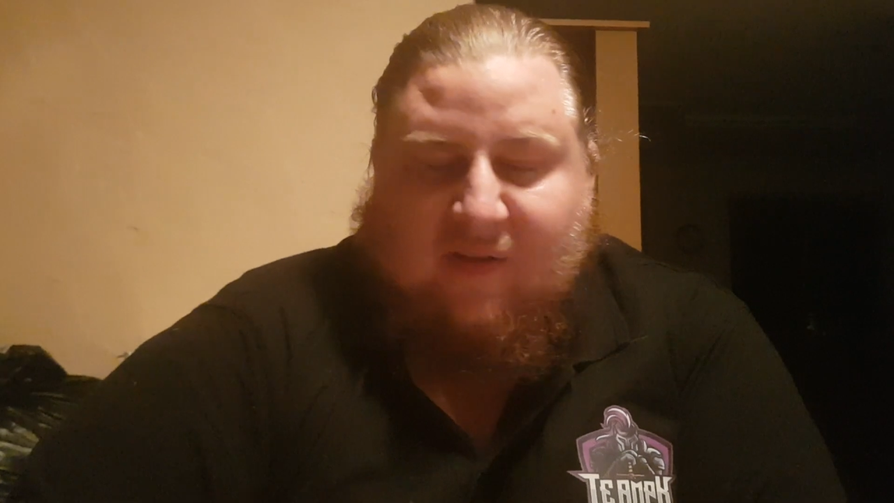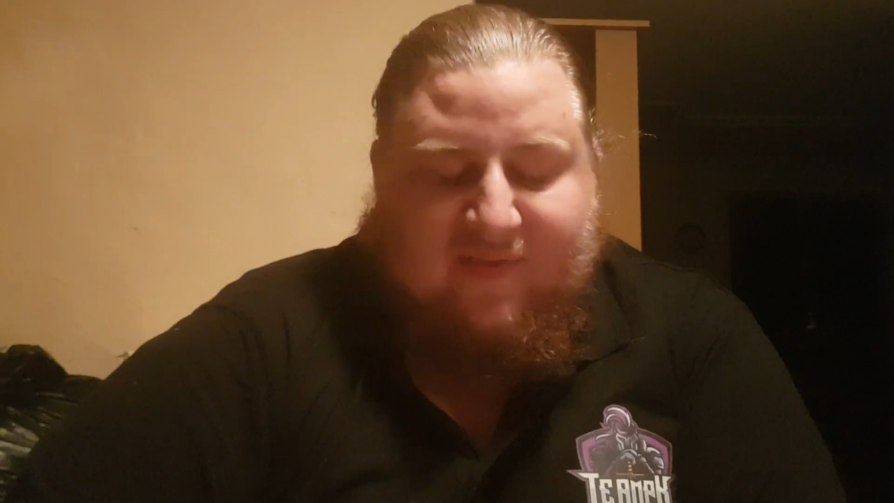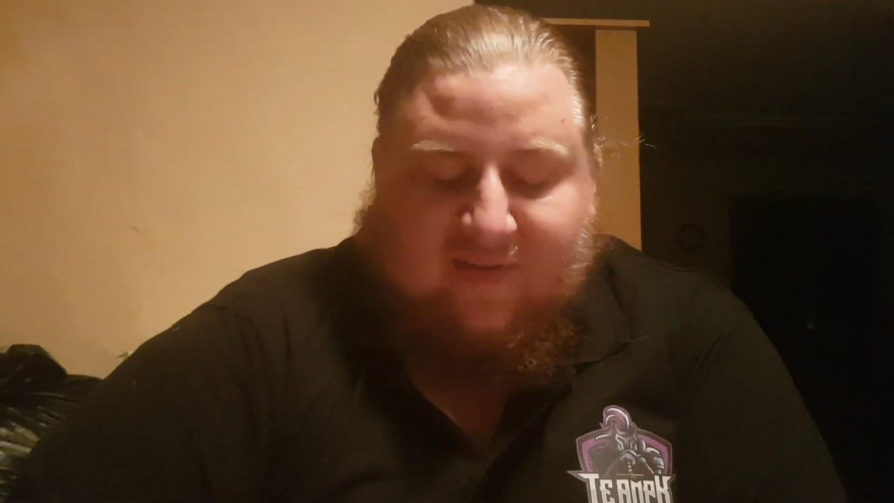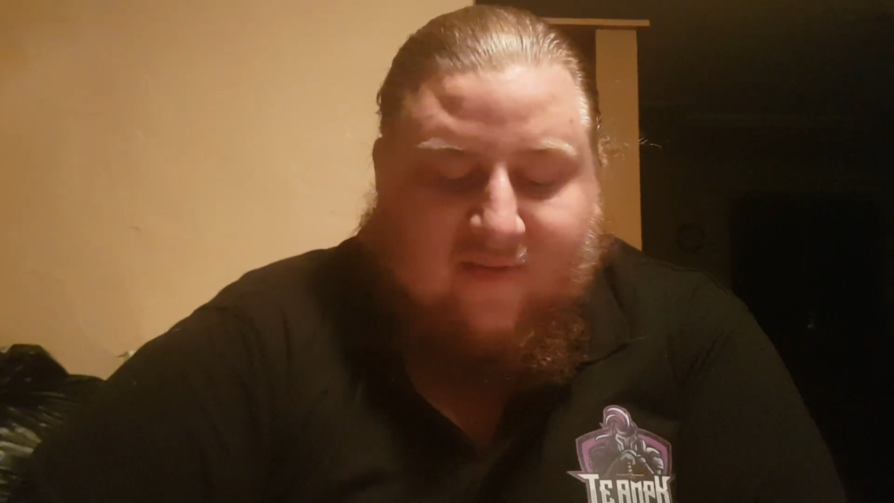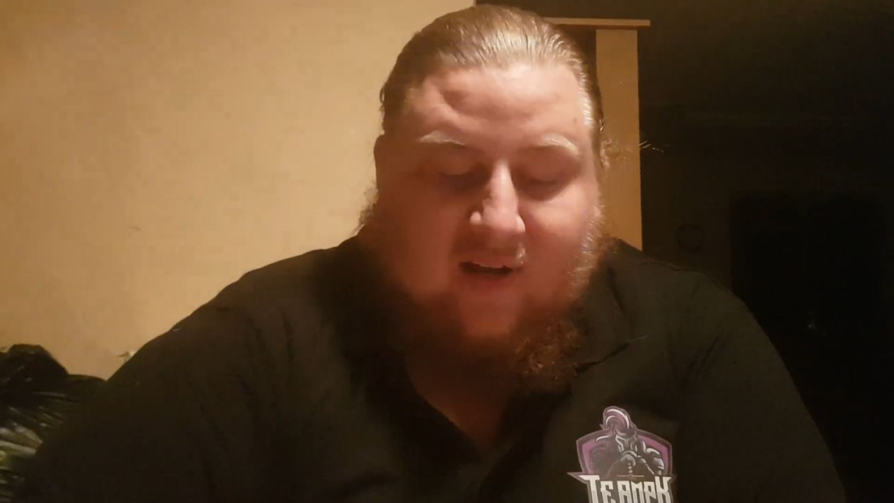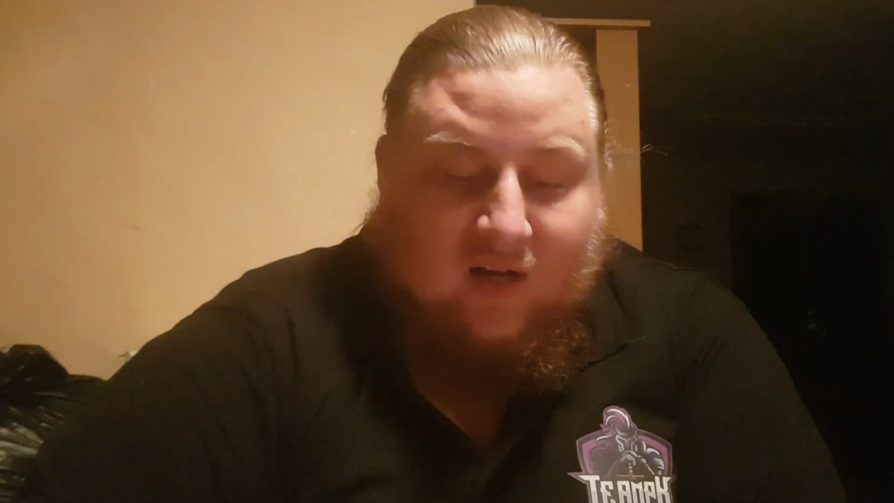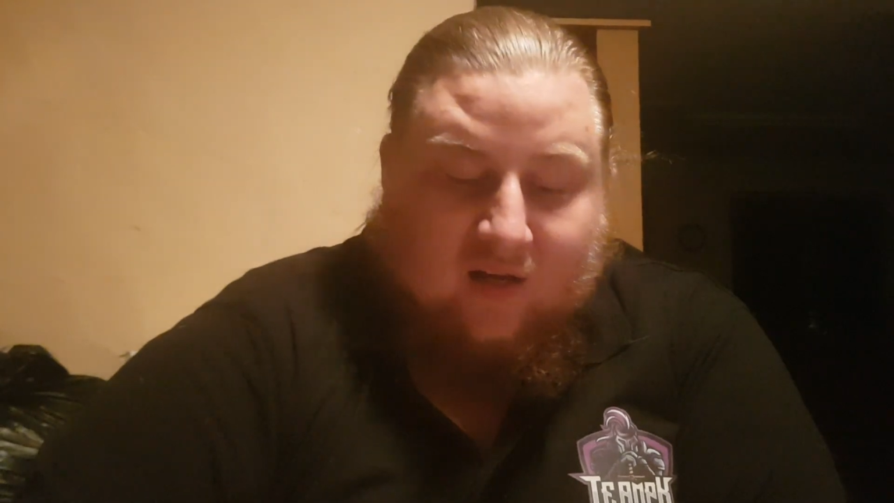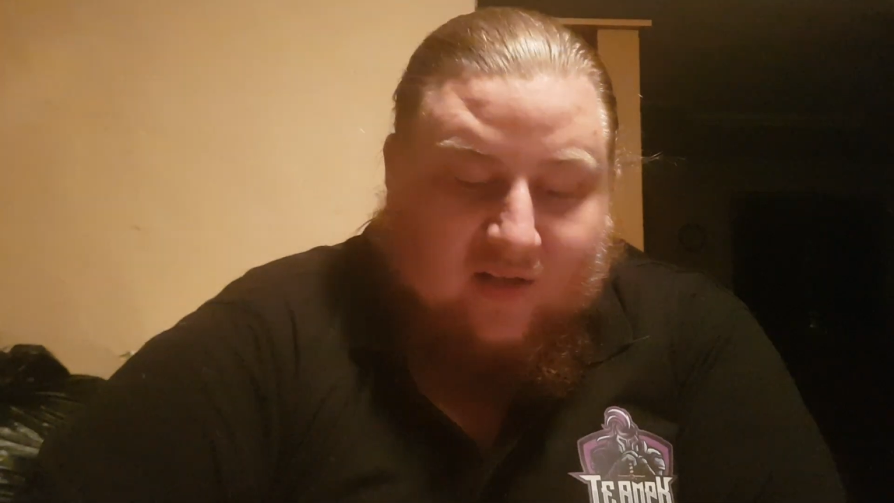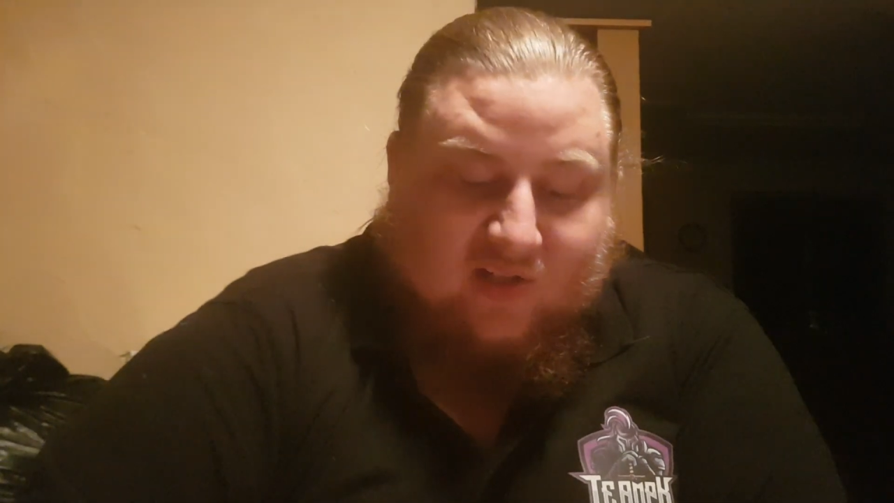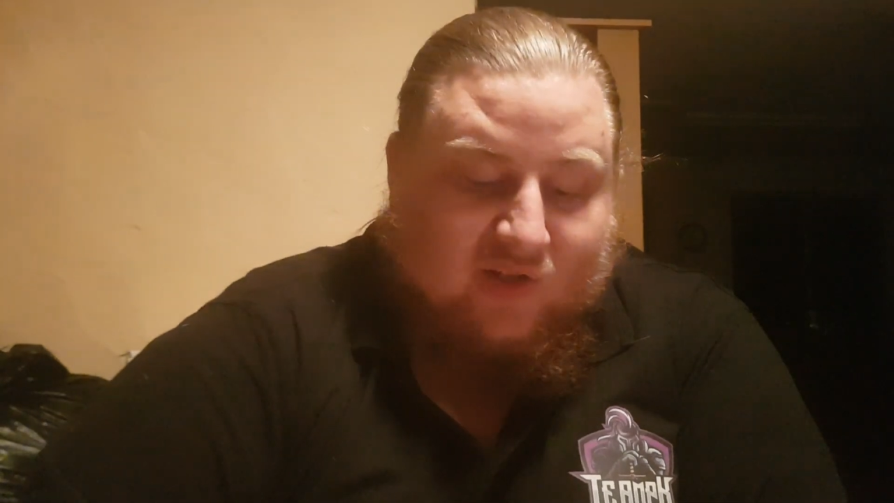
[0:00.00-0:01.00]
effect
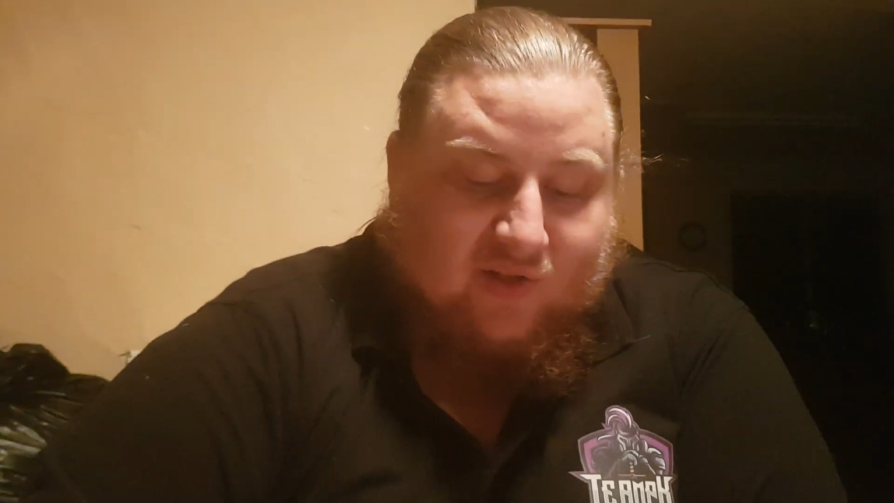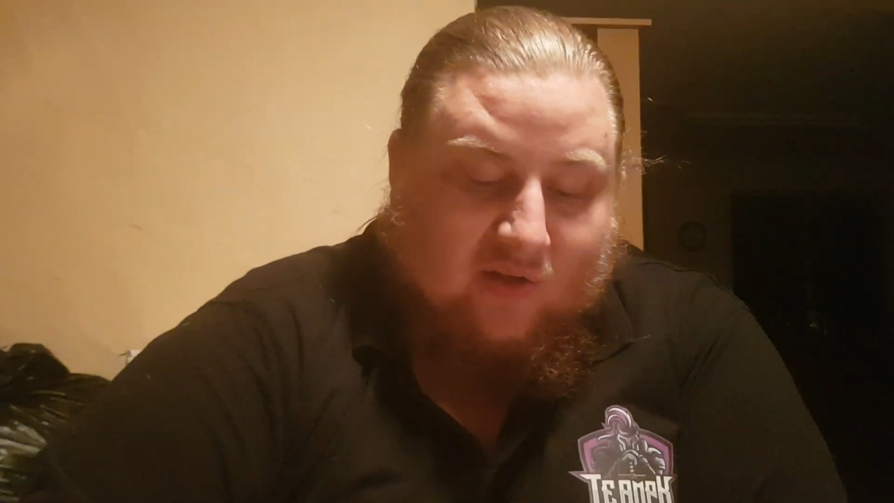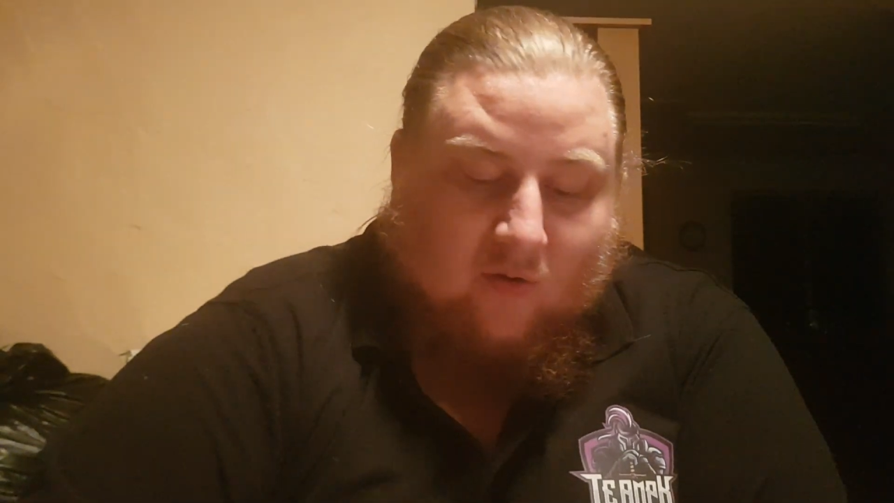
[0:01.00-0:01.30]
veiler essentially,